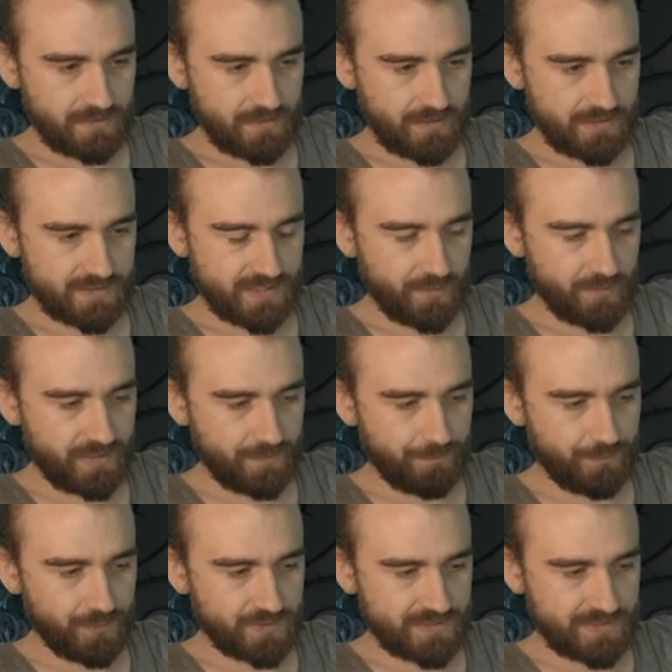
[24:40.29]
Uh, so now we can
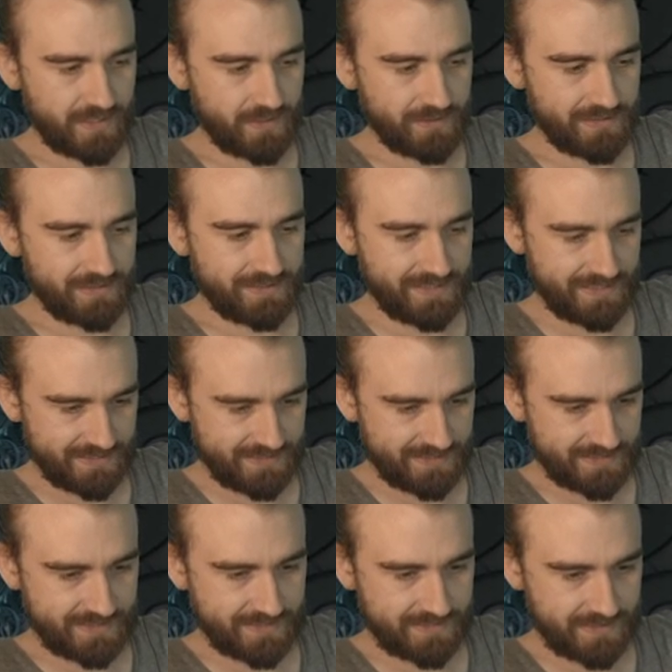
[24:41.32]
put down
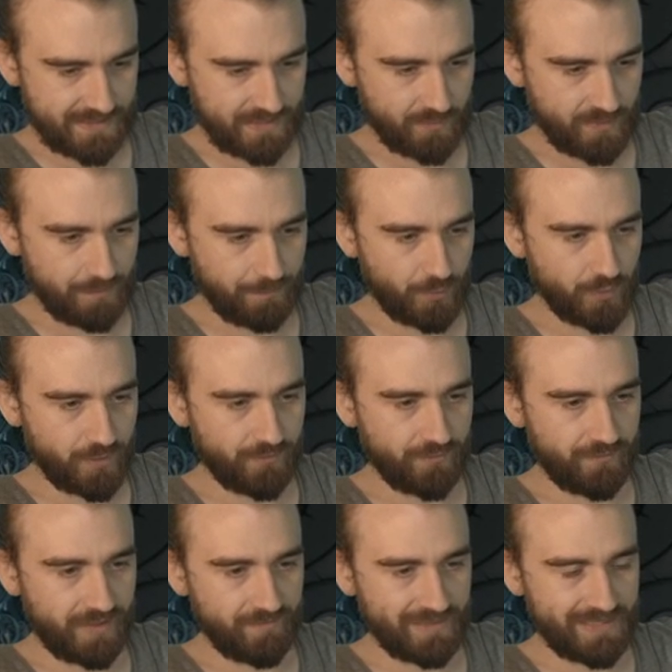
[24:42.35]
this, and then we can bond the
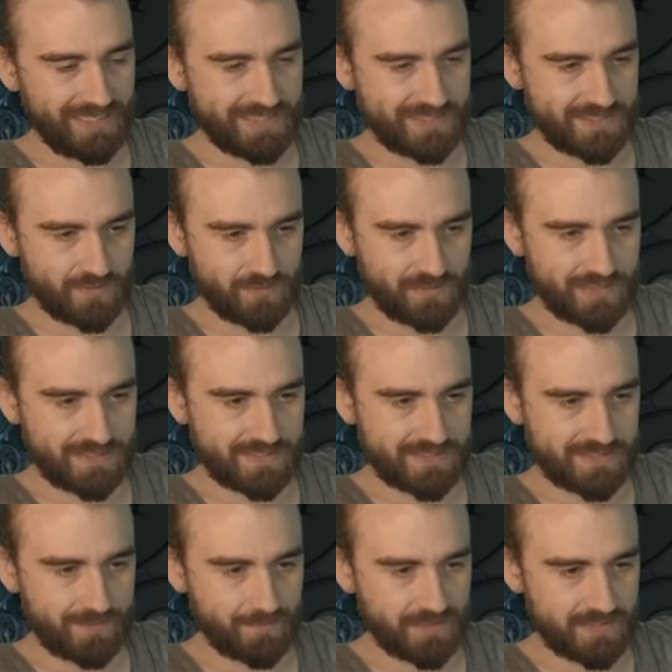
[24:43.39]
revival next turn.
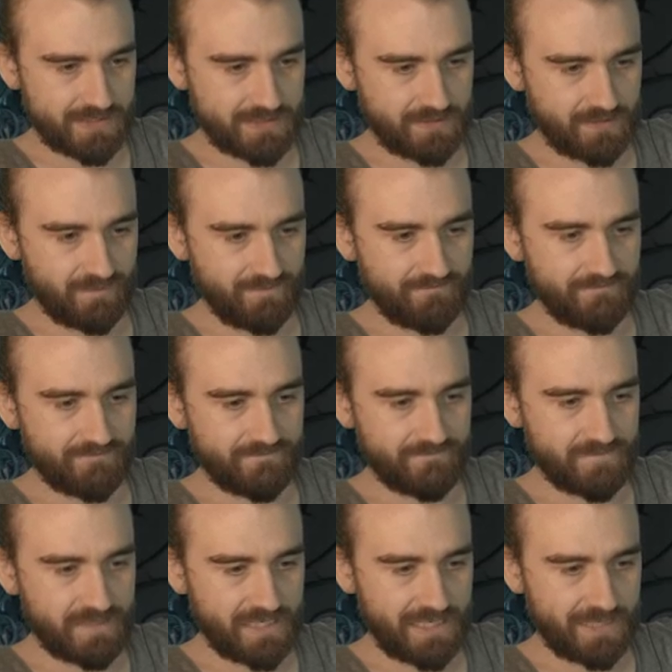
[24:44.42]
That's amazing.
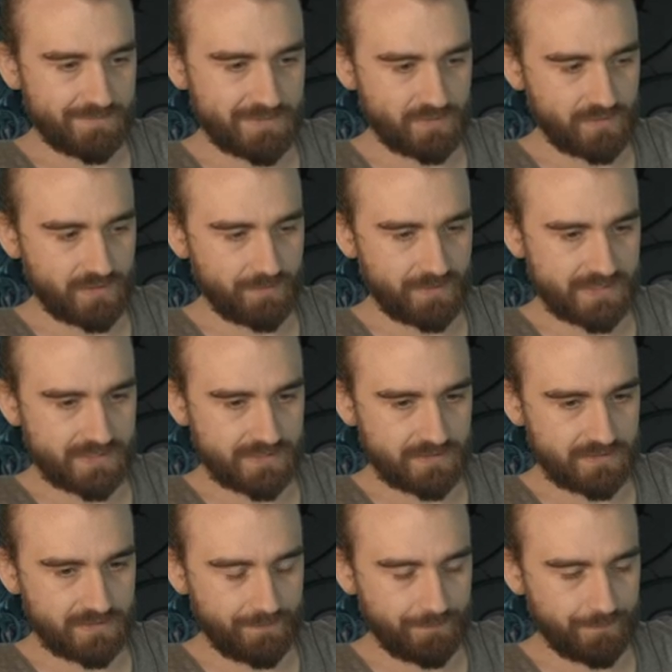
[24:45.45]
Absolutely amazing.
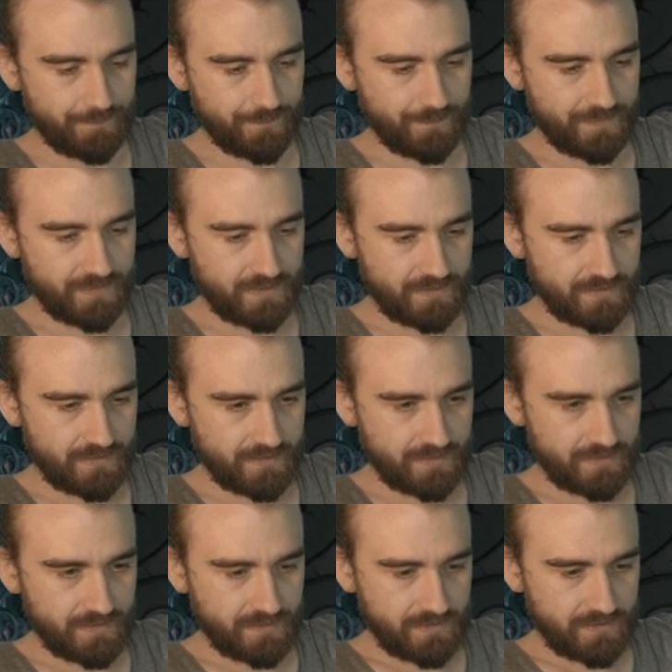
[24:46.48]
Yep.
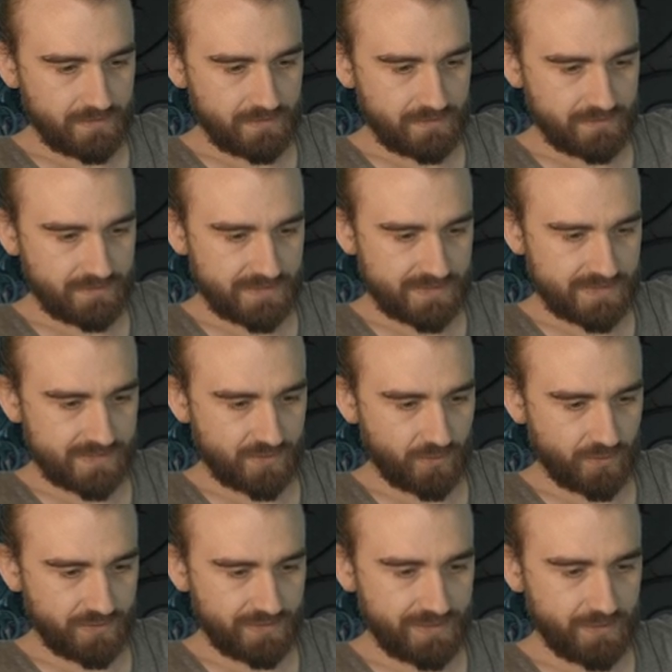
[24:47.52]

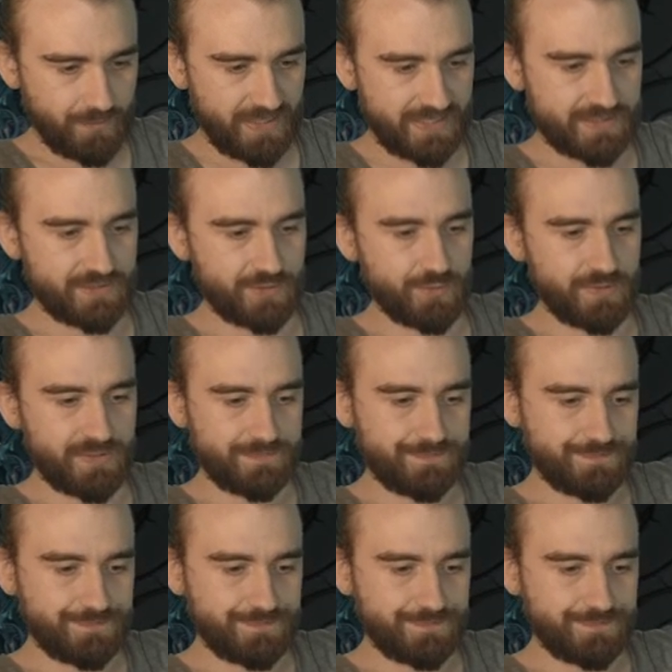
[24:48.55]
Discard the incubation druid.